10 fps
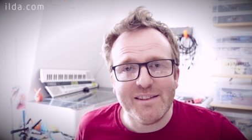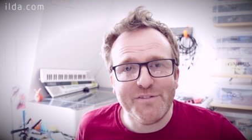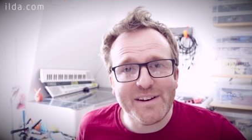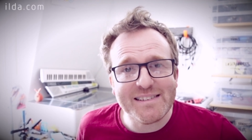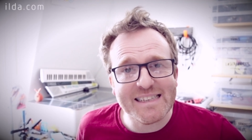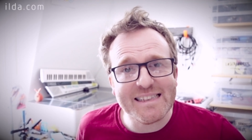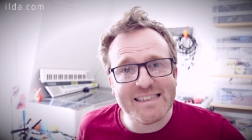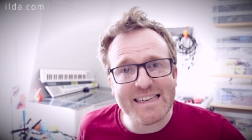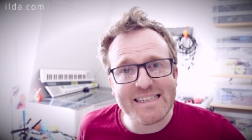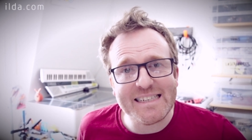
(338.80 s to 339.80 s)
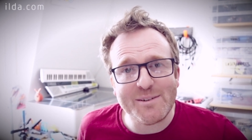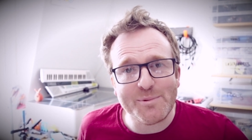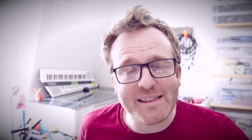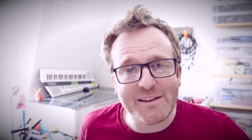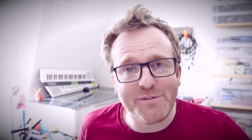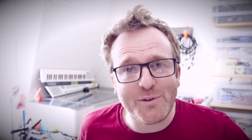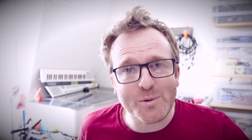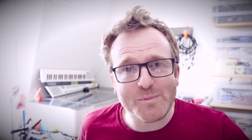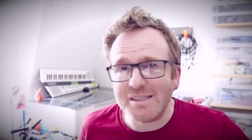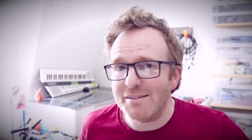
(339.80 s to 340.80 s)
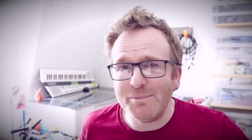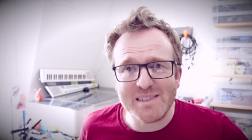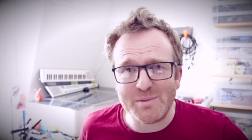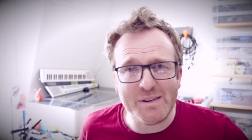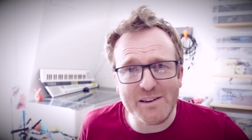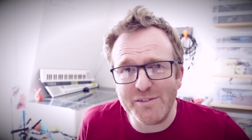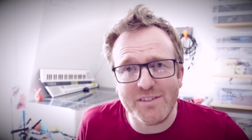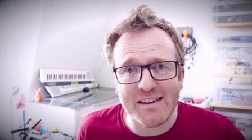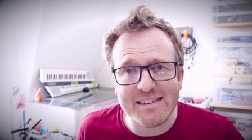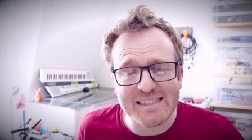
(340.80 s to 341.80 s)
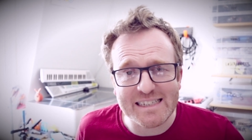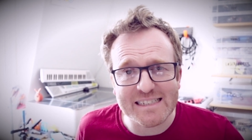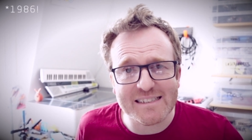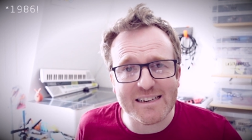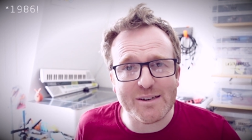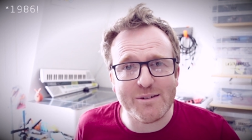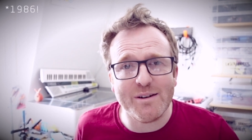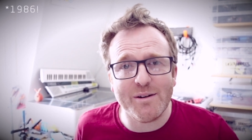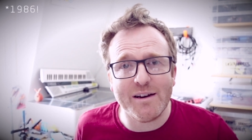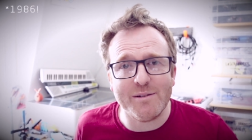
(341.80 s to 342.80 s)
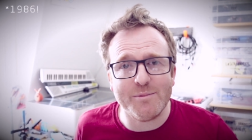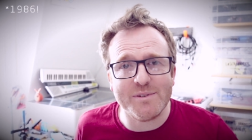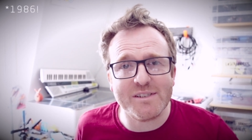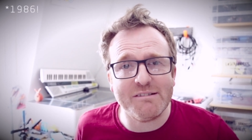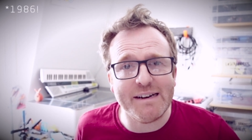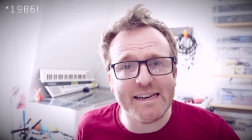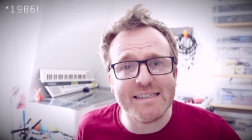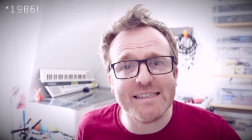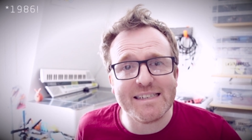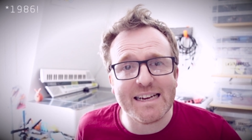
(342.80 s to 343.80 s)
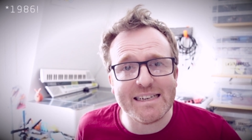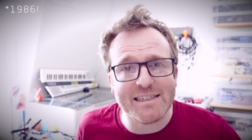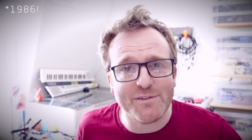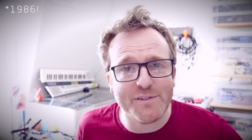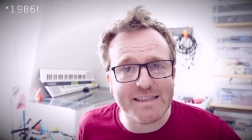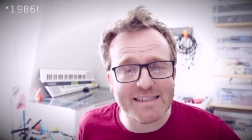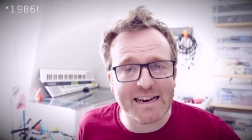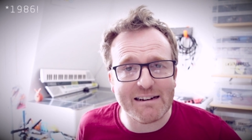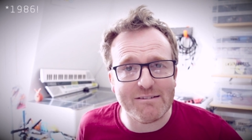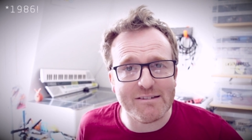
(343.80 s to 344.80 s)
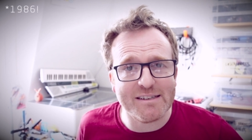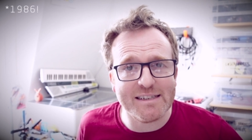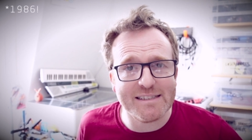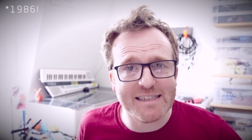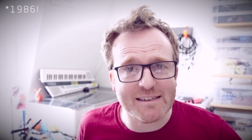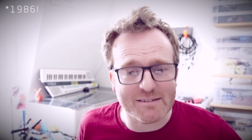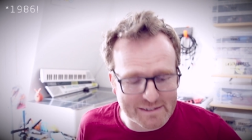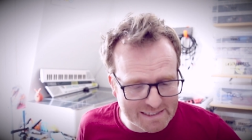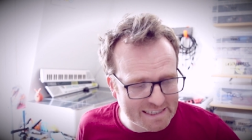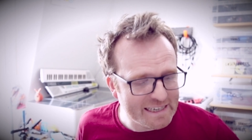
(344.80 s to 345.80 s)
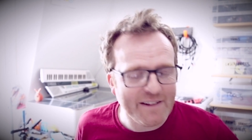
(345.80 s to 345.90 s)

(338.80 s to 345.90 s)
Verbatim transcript: The first thing that they did when they formed, it must have been over thirty years ago, uh, was create a standard for these analog signals.